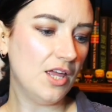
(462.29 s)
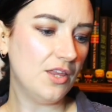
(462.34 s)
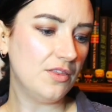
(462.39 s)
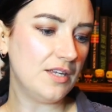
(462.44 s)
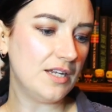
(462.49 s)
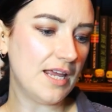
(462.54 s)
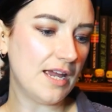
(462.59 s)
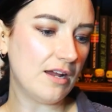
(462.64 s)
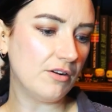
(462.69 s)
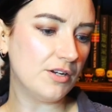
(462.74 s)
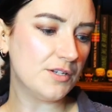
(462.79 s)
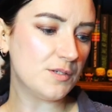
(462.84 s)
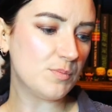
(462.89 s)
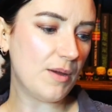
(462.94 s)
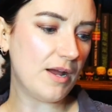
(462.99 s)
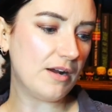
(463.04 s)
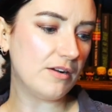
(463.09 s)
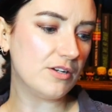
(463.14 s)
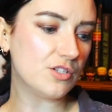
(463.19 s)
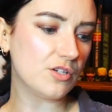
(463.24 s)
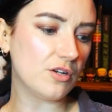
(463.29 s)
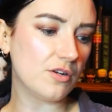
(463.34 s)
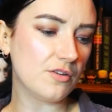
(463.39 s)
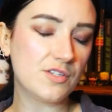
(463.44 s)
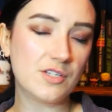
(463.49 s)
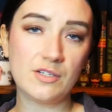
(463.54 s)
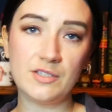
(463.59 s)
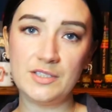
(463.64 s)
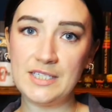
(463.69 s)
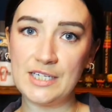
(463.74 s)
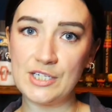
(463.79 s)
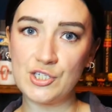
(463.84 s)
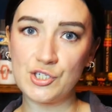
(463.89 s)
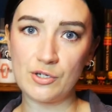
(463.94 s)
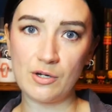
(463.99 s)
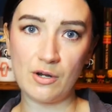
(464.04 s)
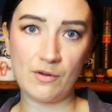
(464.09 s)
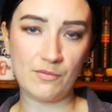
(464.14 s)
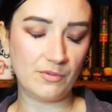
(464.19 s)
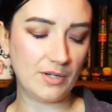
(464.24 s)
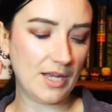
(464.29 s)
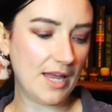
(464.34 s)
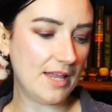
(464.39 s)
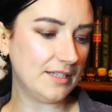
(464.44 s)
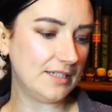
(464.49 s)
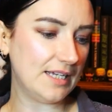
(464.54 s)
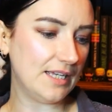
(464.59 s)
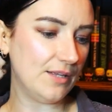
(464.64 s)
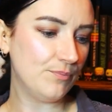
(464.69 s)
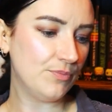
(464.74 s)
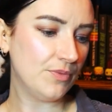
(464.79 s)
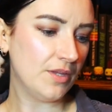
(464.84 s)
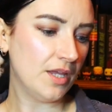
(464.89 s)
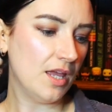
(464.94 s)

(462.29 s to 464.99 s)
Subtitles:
the inherent paradoxical nature of reality.